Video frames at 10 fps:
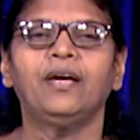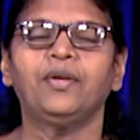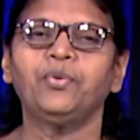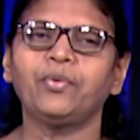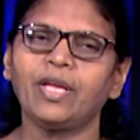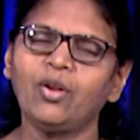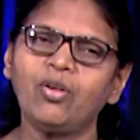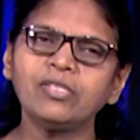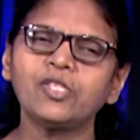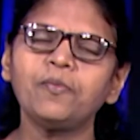You can
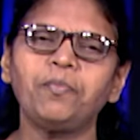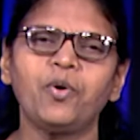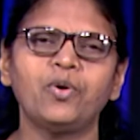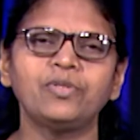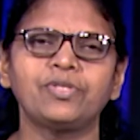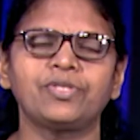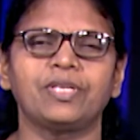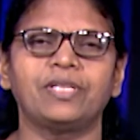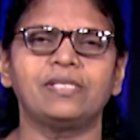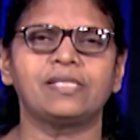also post
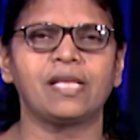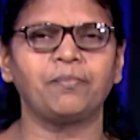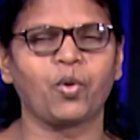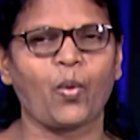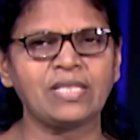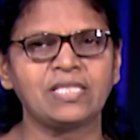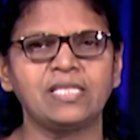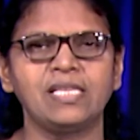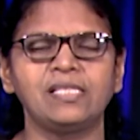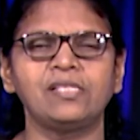some
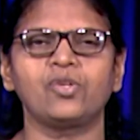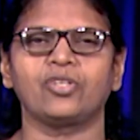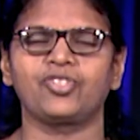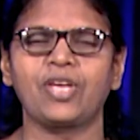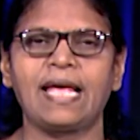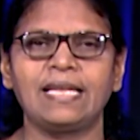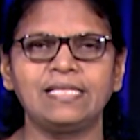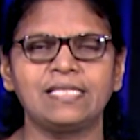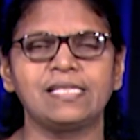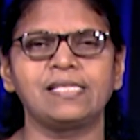questions or
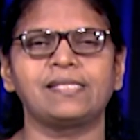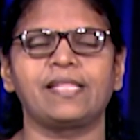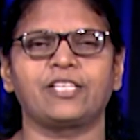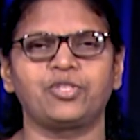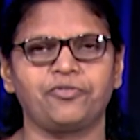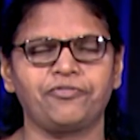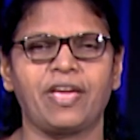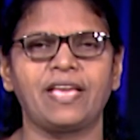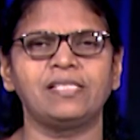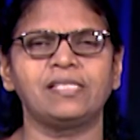challenges that you
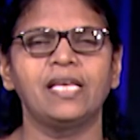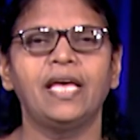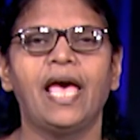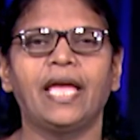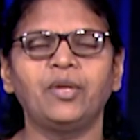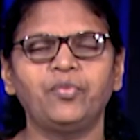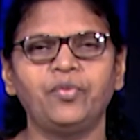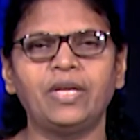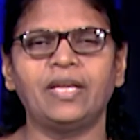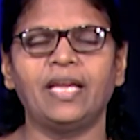face in,
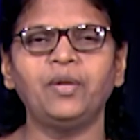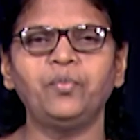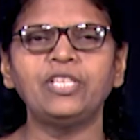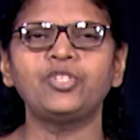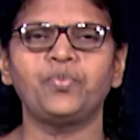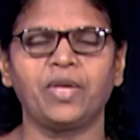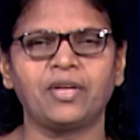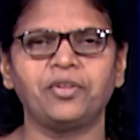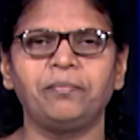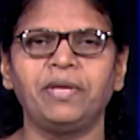in which we
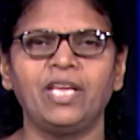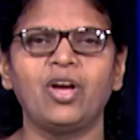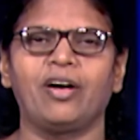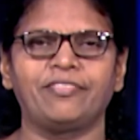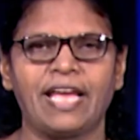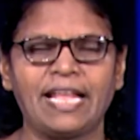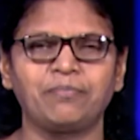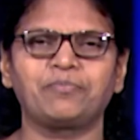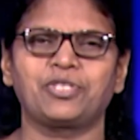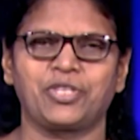could be of help
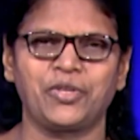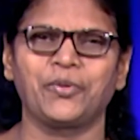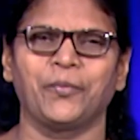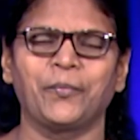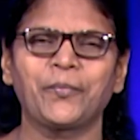to you.